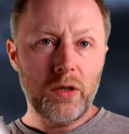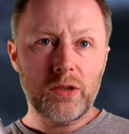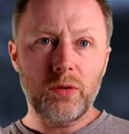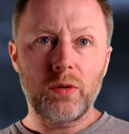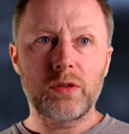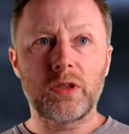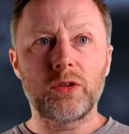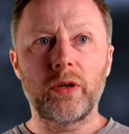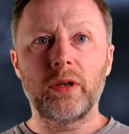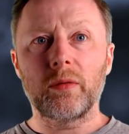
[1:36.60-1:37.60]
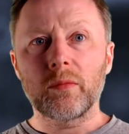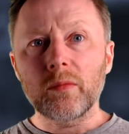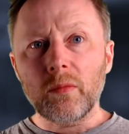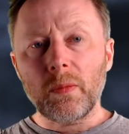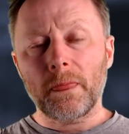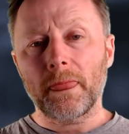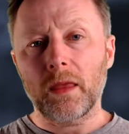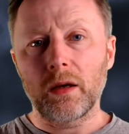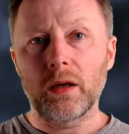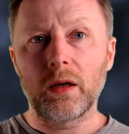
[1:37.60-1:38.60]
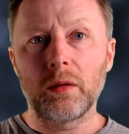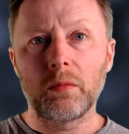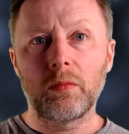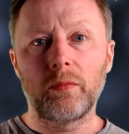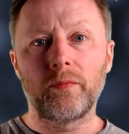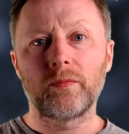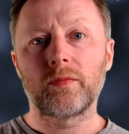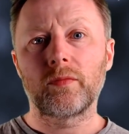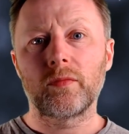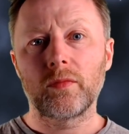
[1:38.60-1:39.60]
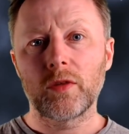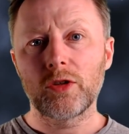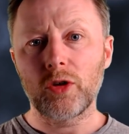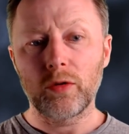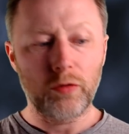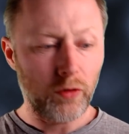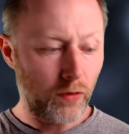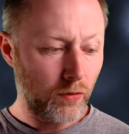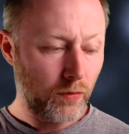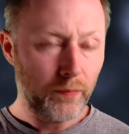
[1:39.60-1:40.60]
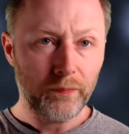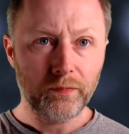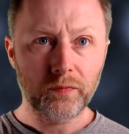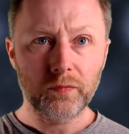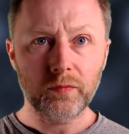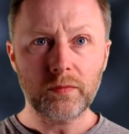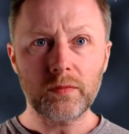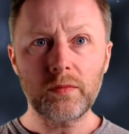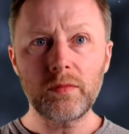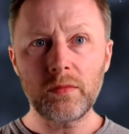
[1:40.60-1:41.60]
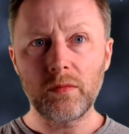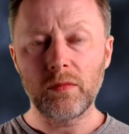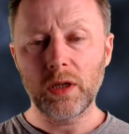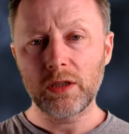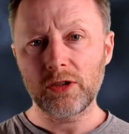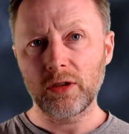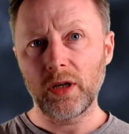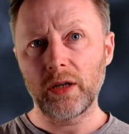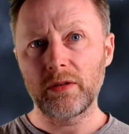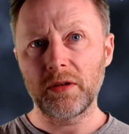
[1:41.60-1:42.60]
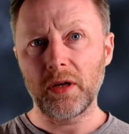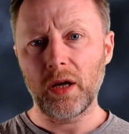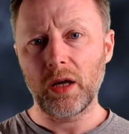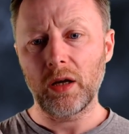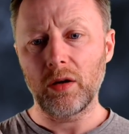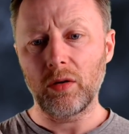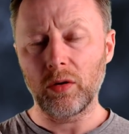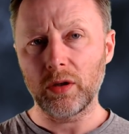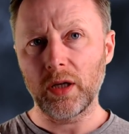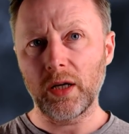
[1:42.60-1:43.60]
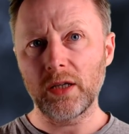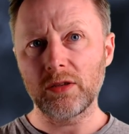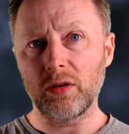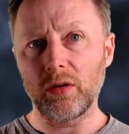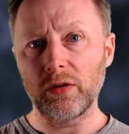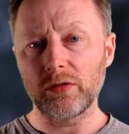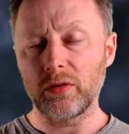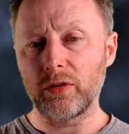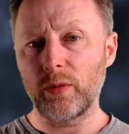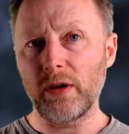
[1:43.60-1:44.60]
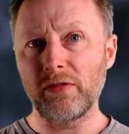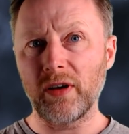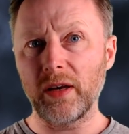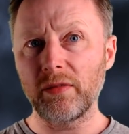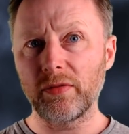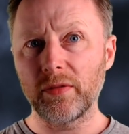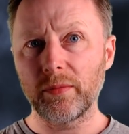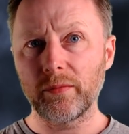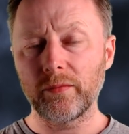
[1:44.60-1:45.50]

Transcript: So it was a joint funeral. The son had to organise it all. He was only 25.